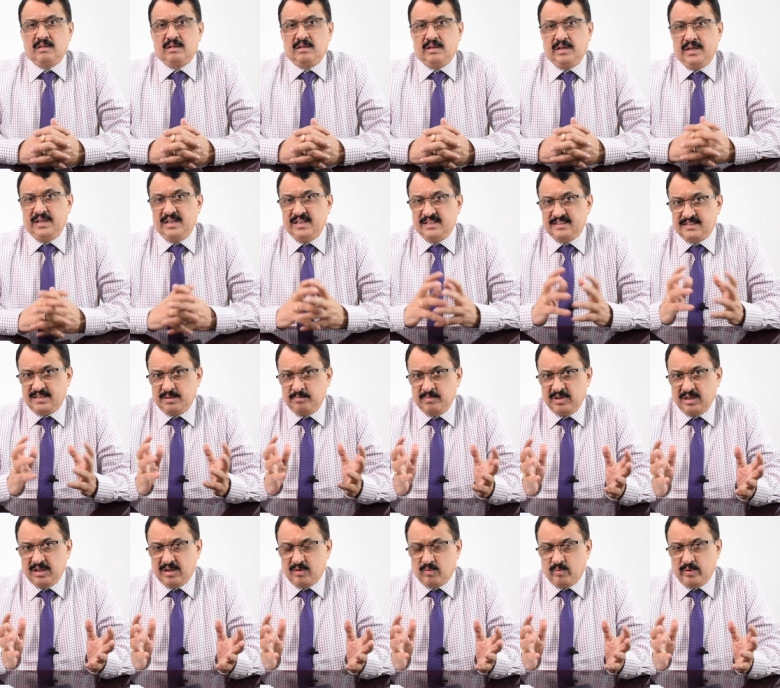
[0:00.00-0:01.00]
In a
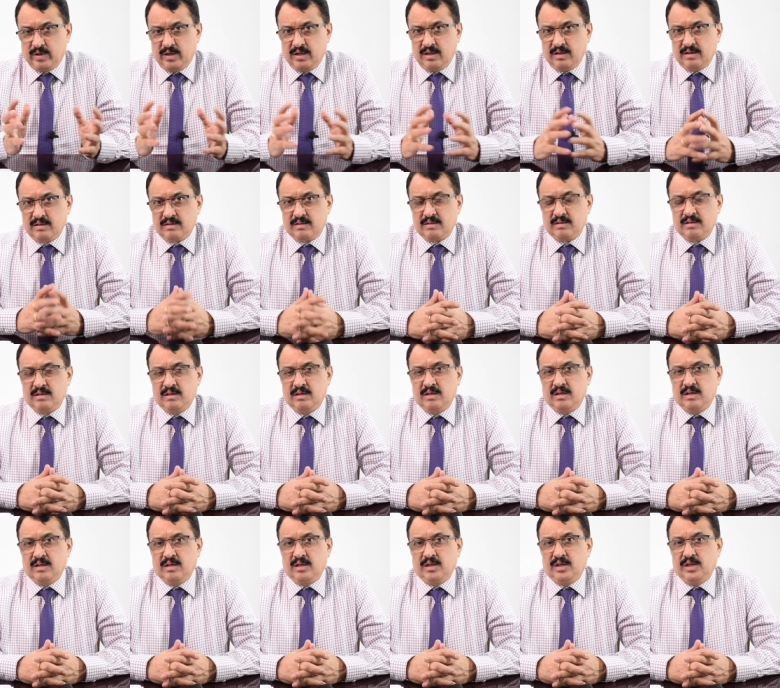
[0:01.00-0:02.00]
similar way,
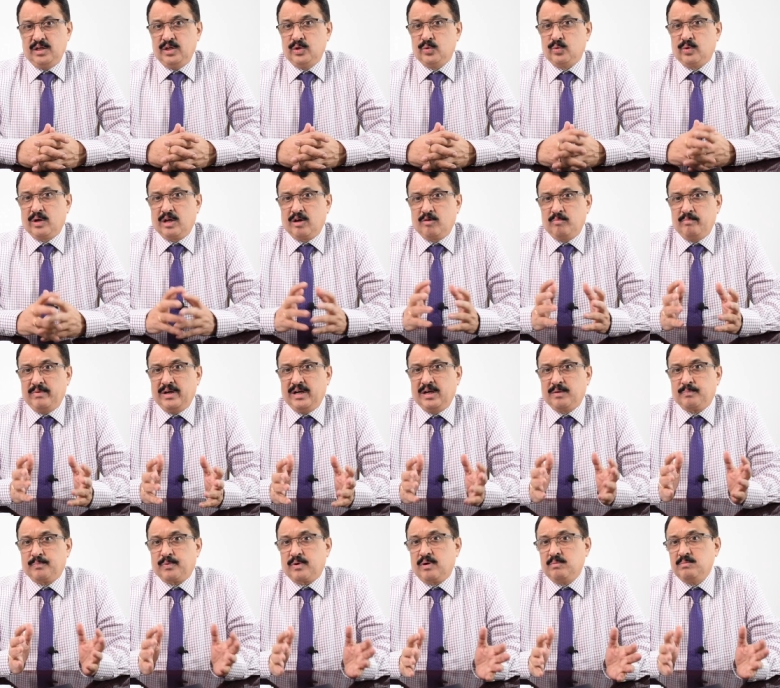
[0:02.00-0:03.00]
you would have made
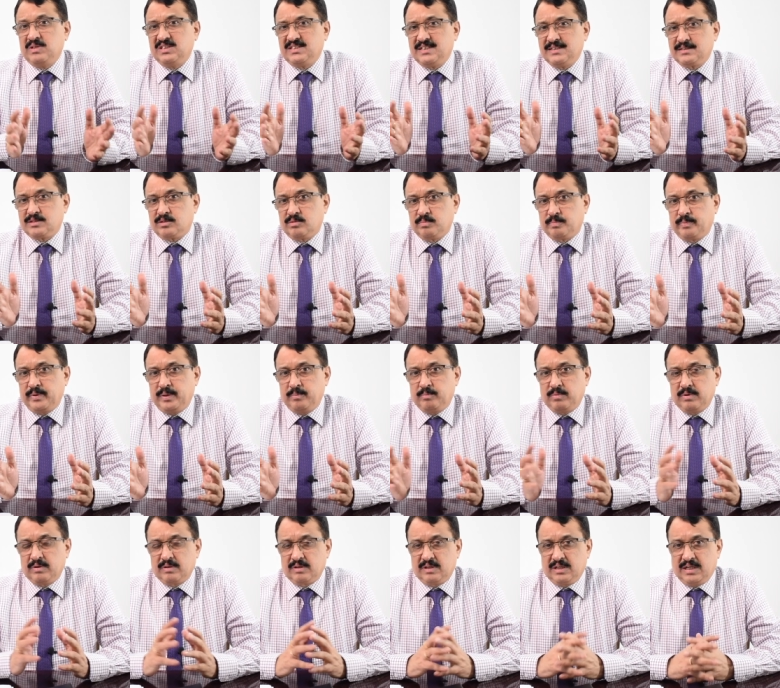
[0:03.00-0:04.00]
promises to
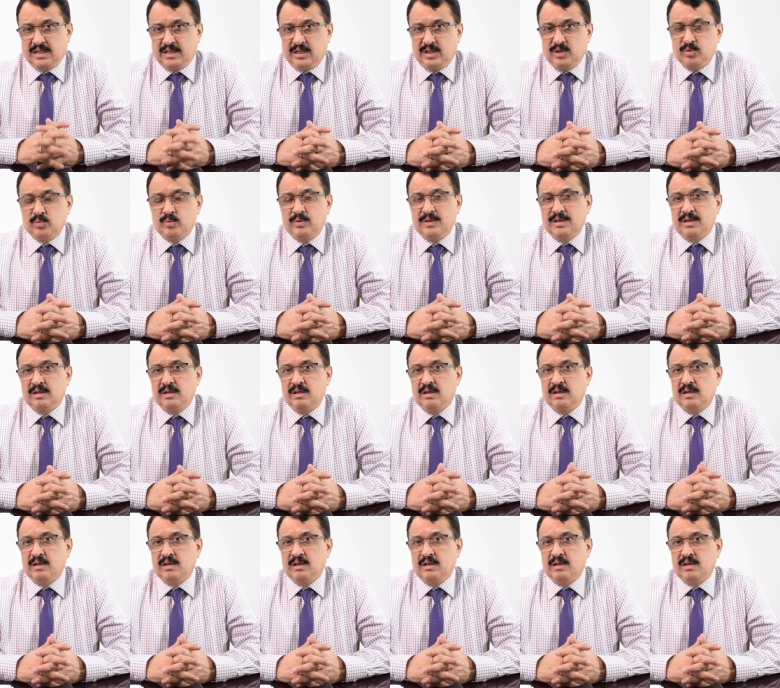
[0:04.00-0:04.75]
people that you will